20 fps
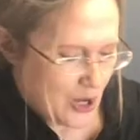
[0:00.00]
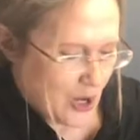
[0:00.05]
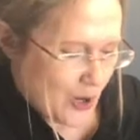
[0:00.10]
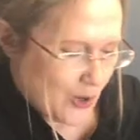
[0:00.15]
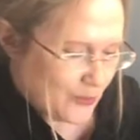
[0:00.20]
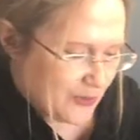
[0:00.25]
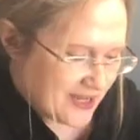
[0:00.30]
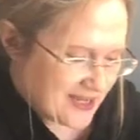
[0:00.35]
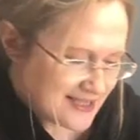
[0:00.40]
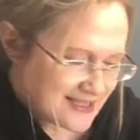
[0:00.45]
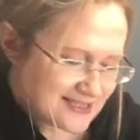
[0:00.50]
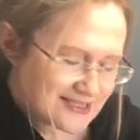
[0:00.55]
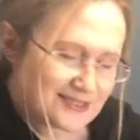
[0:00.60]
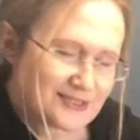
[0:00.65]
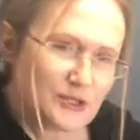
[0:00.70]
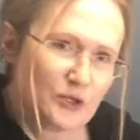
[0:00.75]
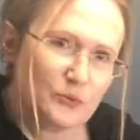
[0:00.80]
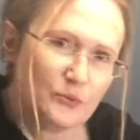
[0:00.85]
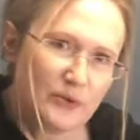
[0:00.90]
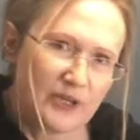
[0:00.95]
Okay,
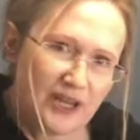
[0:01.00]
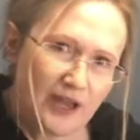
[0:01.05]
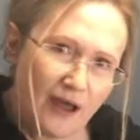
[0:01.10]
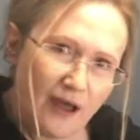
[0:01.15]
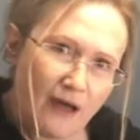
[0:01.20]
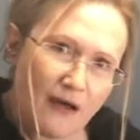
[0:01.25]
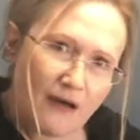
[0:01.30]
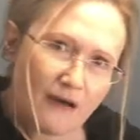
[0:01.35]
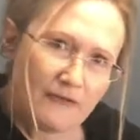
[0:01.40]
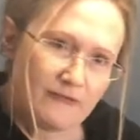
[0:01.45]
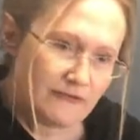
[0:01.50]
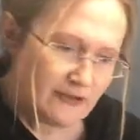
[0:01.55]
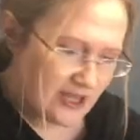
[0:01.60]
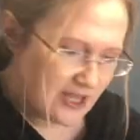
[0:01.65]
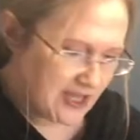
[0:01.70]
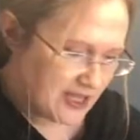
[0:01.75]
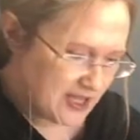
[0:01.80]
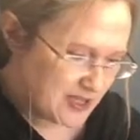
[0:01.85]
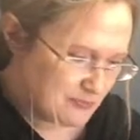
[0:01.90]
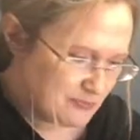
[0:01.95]
so we have
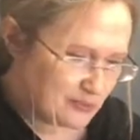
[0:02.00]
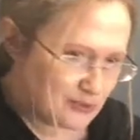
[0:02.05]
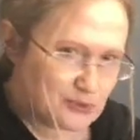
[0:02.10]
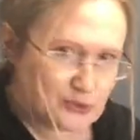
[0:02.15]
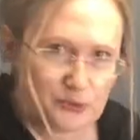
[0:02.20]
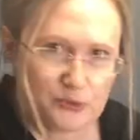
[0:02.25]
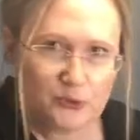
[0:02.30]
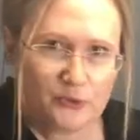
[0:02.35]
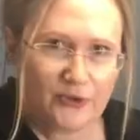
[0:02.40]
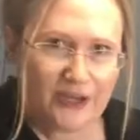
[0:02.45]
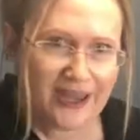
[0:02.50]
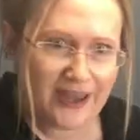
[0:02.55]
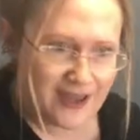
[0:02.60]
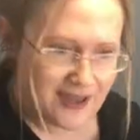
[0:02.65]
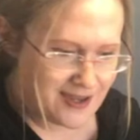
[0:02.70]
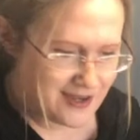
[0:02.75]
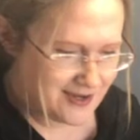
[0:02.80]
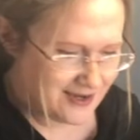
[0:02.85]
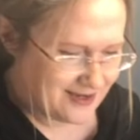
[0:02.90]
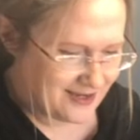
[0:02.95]
a blue
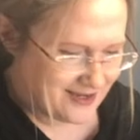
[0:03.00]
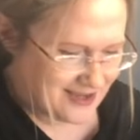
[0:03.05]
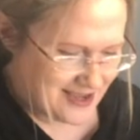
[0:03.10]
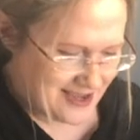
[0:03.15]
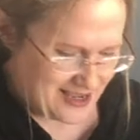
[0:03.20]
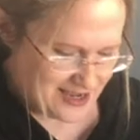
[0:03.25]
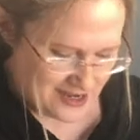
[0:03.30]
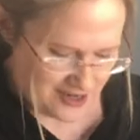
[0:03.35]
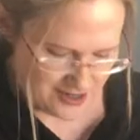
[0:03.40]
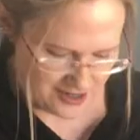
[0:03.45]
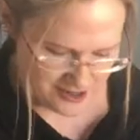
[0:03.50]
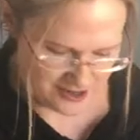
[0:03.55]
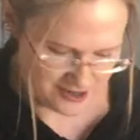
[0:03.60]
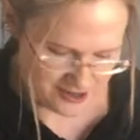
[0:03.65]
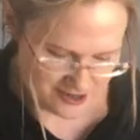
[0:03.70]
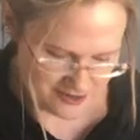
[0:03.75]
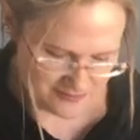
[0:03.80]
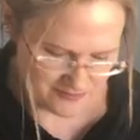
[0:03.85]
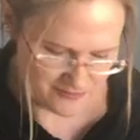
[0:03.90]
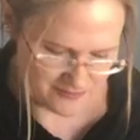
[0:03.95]
cake.
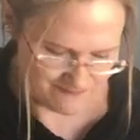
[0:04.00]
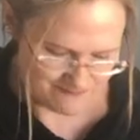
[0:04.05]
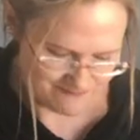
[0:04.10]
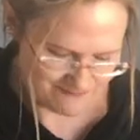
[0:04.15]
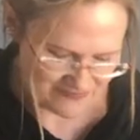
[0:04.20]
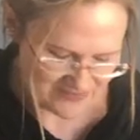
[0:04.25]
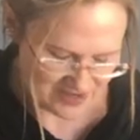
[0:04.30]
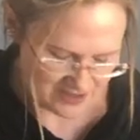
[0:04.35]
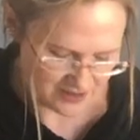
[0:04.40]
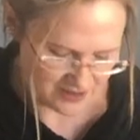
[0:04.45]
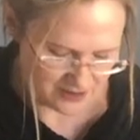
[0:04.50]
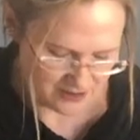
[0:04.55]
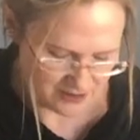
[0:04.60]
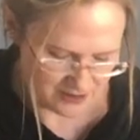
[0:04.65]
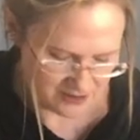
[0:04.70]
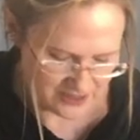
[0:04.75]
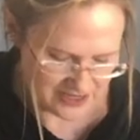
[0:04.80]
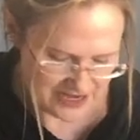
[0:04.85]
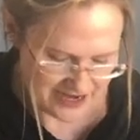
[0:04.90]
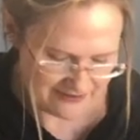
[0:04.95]
All
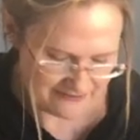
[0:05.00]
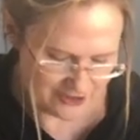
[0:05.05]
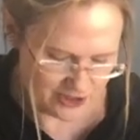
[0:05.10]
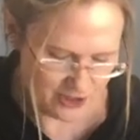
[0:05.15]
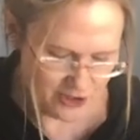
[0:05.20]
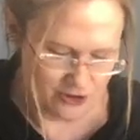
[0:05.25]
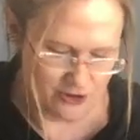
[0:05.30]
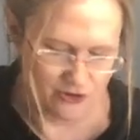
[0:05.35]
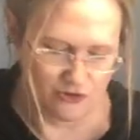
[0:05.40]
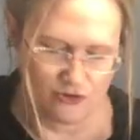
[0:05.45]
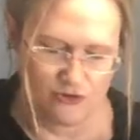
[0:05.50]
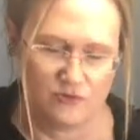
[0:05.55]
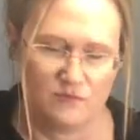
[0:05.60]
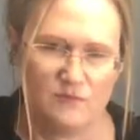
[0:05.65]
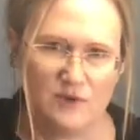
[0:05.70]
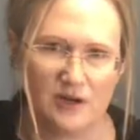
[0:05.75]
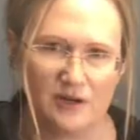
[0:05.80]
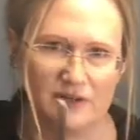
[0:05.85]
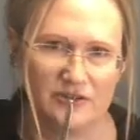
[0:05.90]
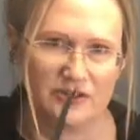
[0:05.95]
I have at home
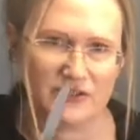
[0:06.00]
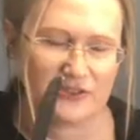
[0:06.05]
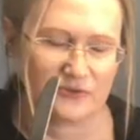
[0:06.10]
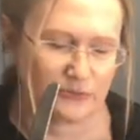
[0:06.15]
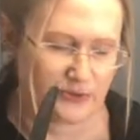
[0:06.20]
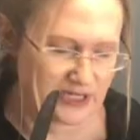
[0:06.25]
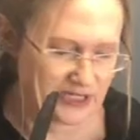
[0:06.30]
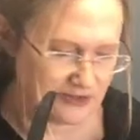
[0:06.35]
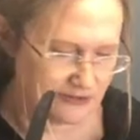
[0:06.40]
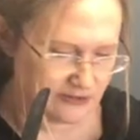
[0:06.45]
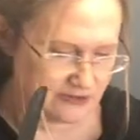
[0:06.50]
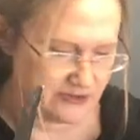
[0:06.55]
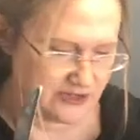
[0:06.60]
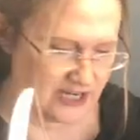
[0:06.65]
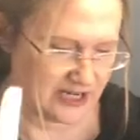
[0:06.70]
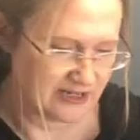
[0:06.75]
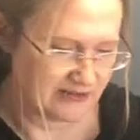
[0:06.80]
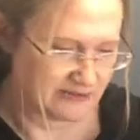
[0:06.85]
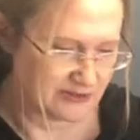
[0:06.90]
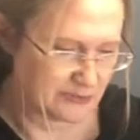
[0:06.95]
are just regular
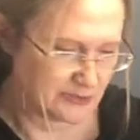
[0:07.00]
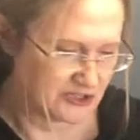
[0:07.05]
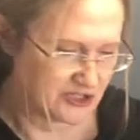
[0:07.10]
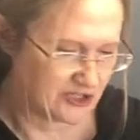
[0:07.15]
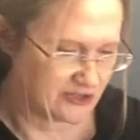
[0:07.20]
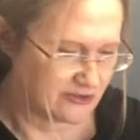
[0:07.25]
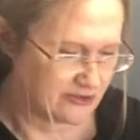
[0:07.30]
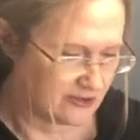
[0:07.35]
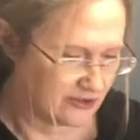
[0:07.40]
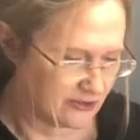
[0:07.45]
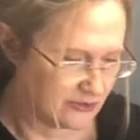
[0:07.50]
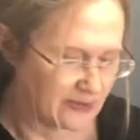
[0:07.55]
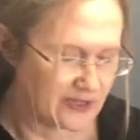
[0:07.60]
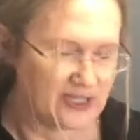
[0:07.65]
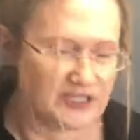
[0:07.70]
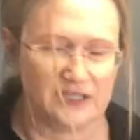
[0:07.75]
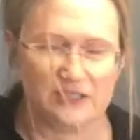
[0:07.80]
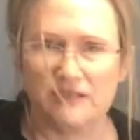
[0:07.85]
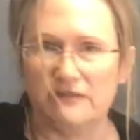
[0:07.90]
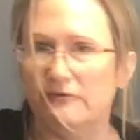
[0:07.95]
knives, which aren't the
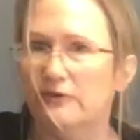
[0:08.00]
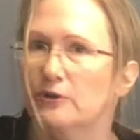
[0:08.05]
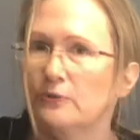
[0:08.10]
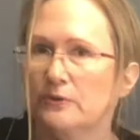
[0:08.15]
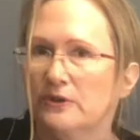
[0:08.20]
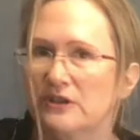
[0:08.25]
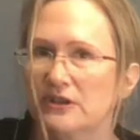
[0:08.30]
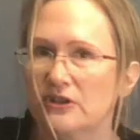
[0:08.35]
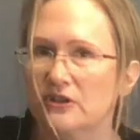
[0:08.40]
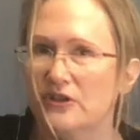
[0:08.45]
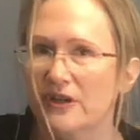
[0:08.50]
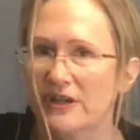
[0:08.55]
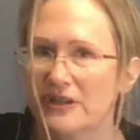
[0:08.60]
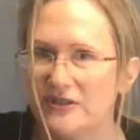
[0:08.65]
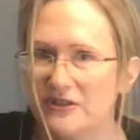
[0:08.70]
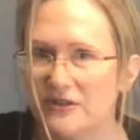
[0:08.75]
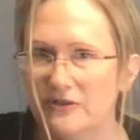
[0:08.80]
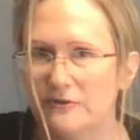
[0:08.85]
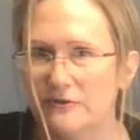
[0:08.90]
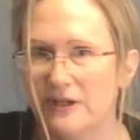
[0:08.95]
greatest if you're really trying to
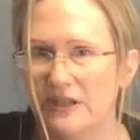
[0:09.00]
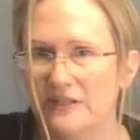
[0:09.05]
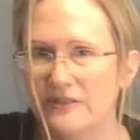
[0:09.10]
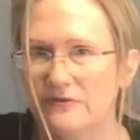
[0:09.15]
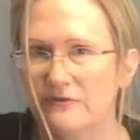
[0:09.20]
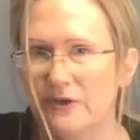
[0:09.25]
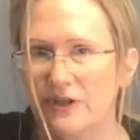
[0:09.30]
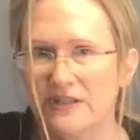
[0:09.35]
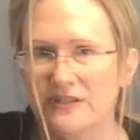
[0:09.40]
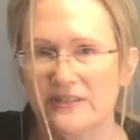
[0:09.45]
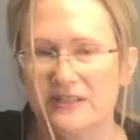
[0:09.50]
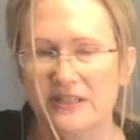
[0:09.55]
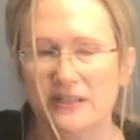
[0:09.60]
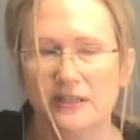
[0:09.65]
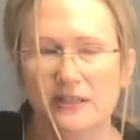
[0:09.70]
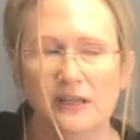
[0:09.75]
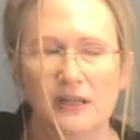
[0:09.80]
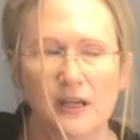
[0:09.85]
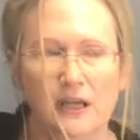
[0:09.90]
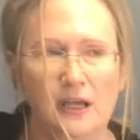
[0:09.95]
do nice frosting.
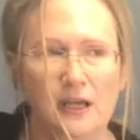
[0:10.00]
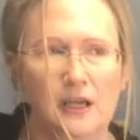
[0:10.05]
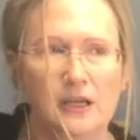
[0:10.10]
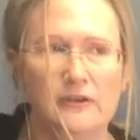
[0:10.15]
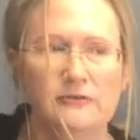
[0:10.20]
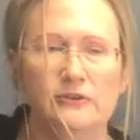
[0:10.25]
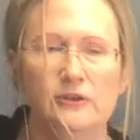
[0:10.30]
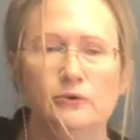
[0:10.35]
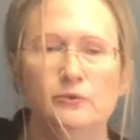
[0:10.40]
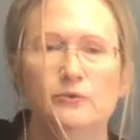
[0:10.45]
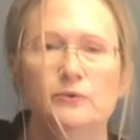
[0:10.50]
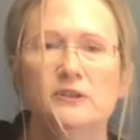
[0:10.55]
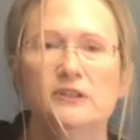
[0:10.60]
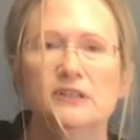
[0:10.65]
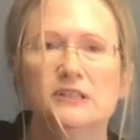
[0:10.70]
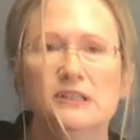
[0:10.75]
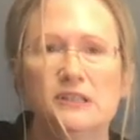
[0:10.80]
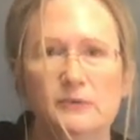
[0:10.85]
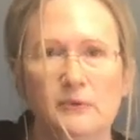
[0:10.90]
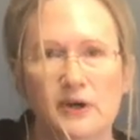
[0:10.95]
If you
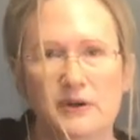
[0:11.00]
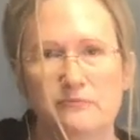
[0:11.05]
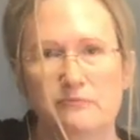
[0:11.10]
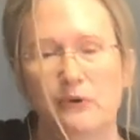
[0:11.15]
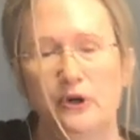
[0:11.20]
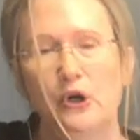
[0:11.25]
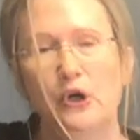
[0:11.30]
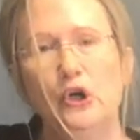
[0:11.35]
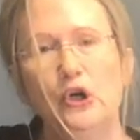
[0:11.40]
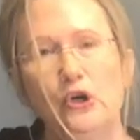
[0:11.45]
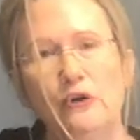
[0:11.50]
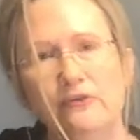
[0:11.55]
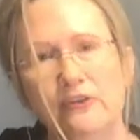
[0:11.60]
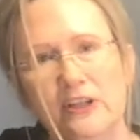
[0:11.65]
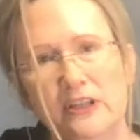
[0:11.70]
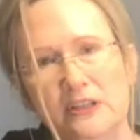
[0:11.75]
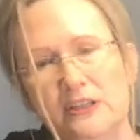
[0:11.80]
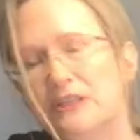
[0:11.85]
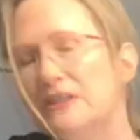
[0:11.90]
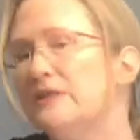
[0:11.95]
really want
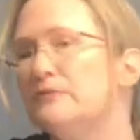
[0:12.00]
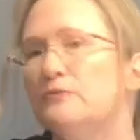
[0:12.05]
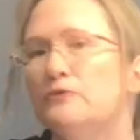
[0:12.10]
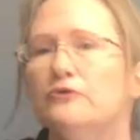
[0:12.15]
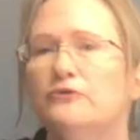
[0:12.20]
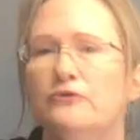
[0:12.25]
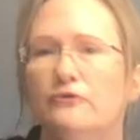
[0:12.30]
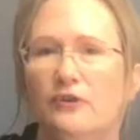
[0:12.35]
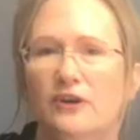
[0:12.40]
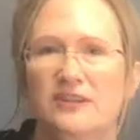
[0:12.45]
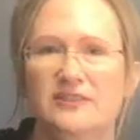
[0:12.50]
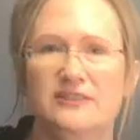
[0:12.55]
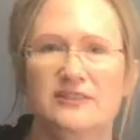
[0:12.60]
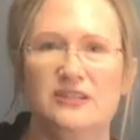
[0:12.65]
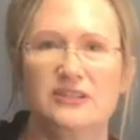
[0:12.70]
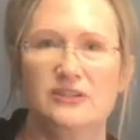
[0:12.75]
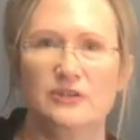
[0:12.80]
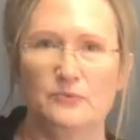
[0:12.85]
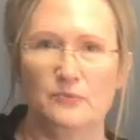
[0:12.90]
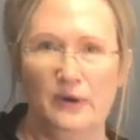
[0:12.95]
perfectly smooth
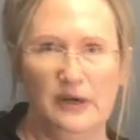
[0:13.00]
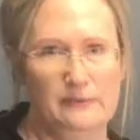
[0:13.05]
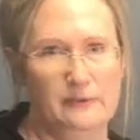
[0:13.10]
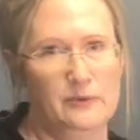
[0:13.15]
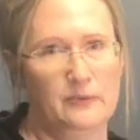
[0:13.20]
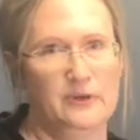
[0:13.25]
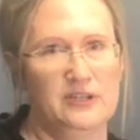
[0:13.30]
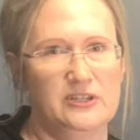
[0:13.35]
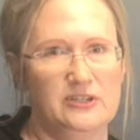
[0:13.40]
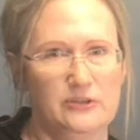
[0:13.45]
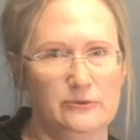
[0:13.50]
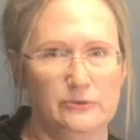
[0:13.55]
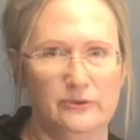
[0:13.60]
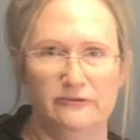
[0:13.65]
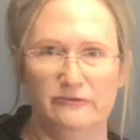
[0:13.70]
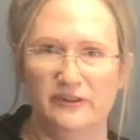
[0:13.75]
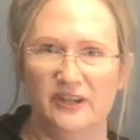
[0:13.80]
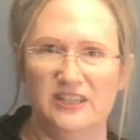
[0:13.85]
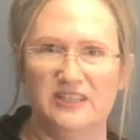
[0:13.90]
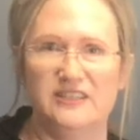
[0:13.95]
frosting, you probably want to do a
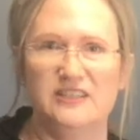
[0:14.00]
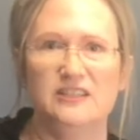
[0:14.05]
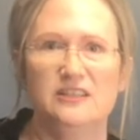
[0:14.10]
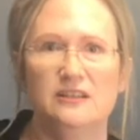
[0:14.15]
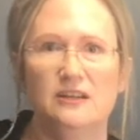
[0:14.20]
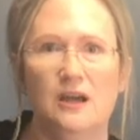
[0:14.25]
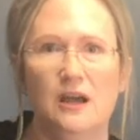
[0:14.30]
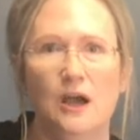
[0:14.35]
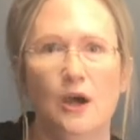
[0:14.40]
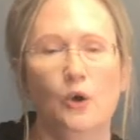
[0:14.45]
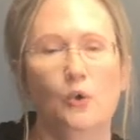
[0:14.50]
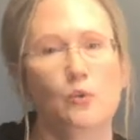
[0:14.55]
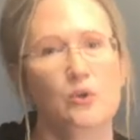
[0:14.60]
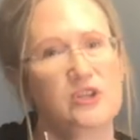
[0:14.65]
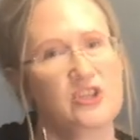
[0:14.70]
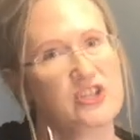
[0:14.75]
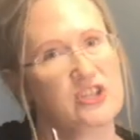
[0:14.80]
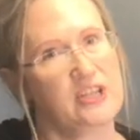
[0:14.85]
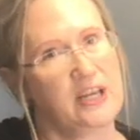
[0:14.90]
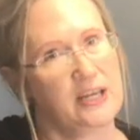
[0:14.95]
fondant,
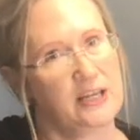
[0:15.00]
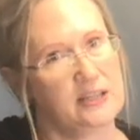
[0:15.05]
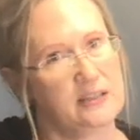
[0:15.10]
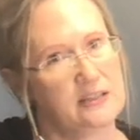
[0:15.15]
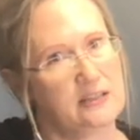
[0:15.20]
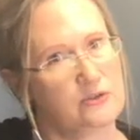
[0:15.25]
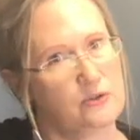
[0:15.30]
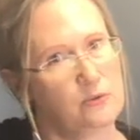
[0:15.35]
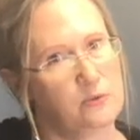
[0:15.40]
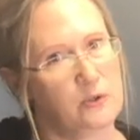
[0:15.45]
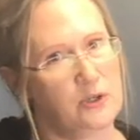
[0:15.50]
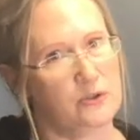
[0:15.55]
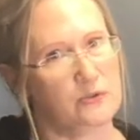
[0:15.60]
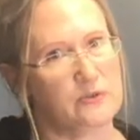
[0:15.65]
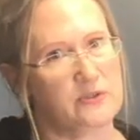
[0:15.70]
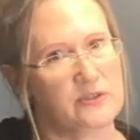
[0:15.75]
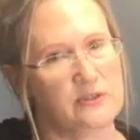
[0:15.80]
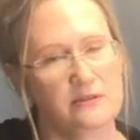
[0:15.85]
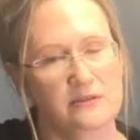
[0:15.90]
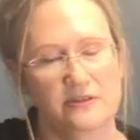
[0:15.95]
which tastes
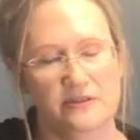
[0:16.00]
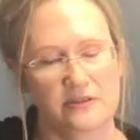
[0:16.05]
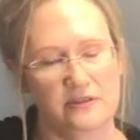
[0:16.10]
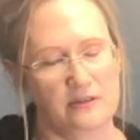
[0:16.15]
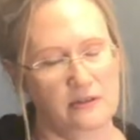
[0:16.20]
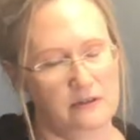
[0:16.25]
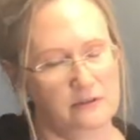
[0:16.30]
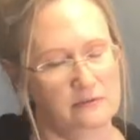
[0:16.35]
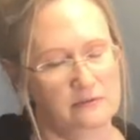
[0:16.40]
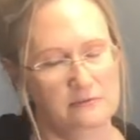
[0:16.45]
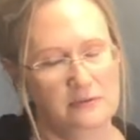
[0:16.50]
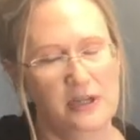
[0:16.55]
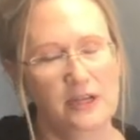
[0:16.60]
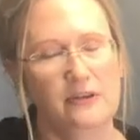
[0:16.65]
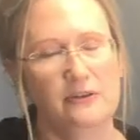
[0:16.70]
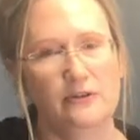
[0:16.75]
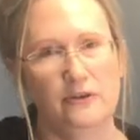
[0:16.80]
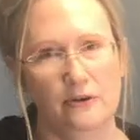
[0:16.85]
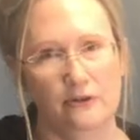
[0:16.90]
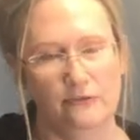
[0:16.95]
gross, so
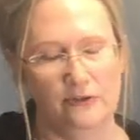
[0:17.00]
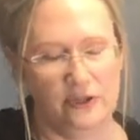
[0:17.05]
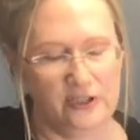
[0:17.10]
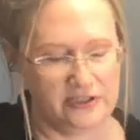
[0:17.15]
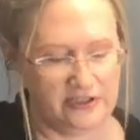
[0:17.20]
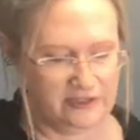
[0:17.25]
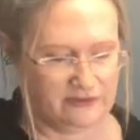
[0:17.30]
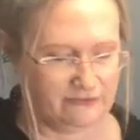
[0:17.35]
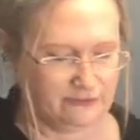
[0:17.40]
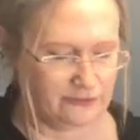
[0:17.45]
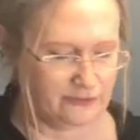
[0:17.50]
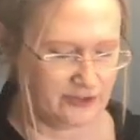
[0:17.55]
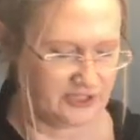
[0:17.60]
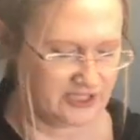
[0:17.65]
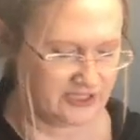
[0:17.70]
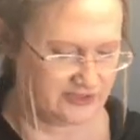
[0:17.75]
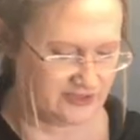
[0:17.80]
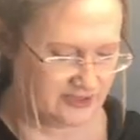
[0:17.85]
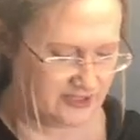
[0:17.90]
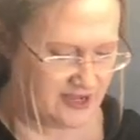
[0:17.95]
no fondant for
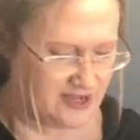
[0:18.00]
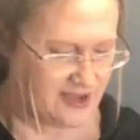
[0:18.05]
us.